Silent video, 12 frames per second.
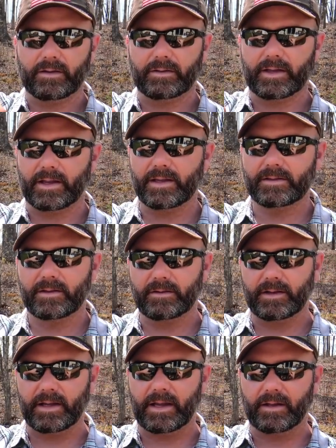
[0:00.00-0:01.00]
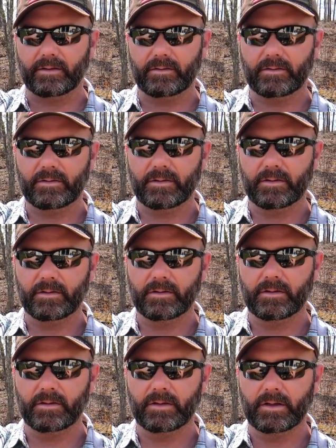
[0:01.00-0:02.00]
are they easier to handle,
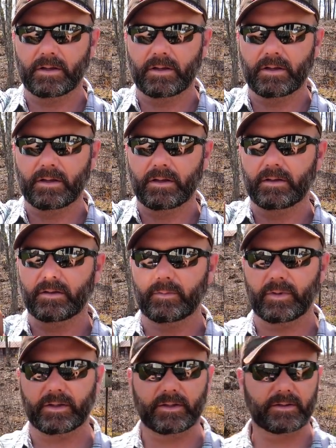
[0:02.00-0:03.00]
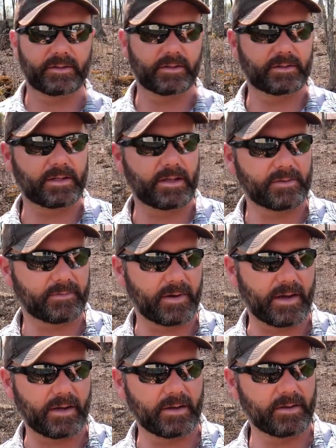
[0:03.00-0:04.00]
but the success
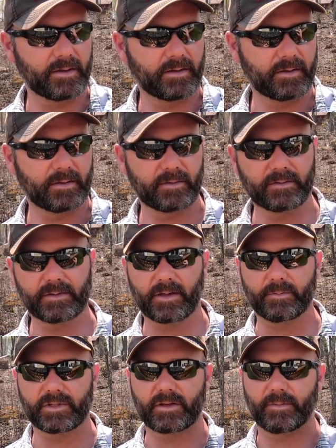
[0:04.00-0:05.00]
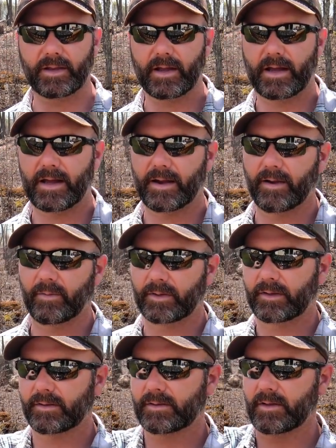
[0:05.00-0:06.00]
rate seems to be higher
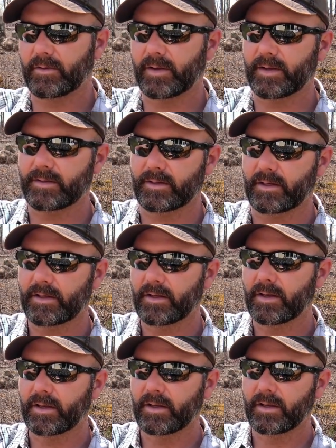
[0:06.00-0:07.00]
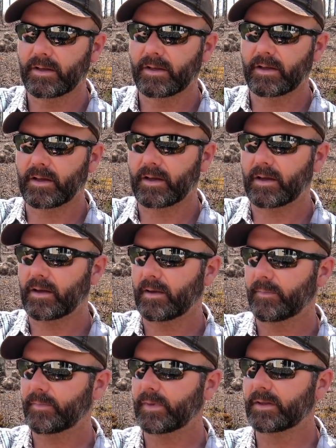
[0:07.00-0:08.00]
with the So Easy.
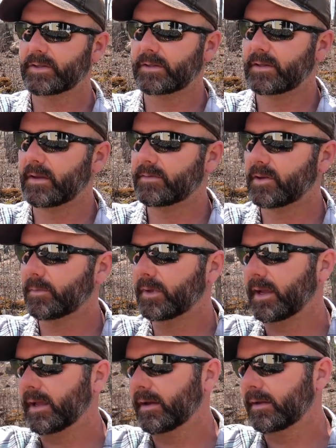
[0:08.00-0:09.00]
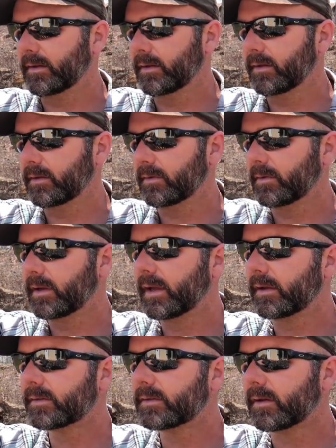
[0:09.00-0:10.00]
Um, it just gives your plant a, a little
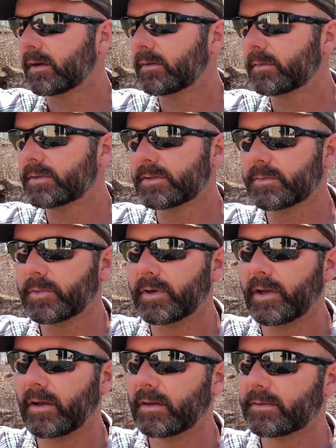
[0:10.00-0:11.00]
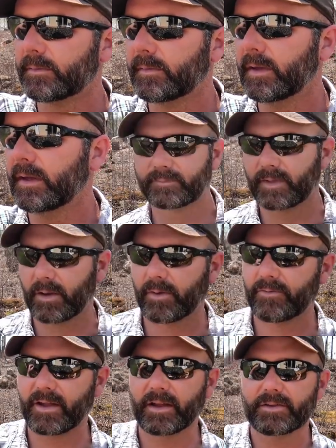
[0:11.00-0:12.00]
kickstart, which is pretty awesome. Now
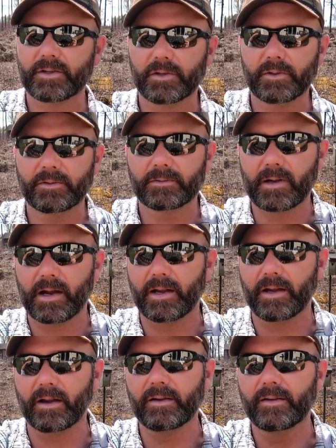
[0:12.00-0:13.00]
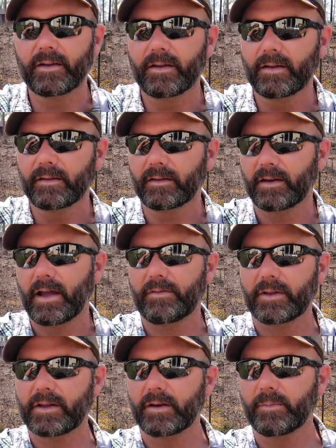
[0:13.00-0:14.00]
we've got two right here that
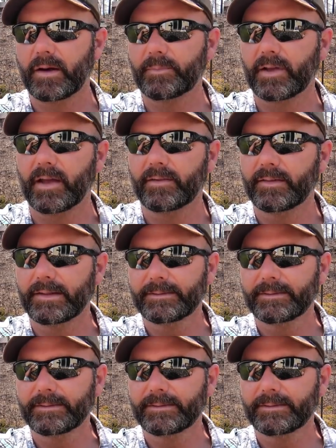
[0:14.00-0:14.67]
haven't come up yet.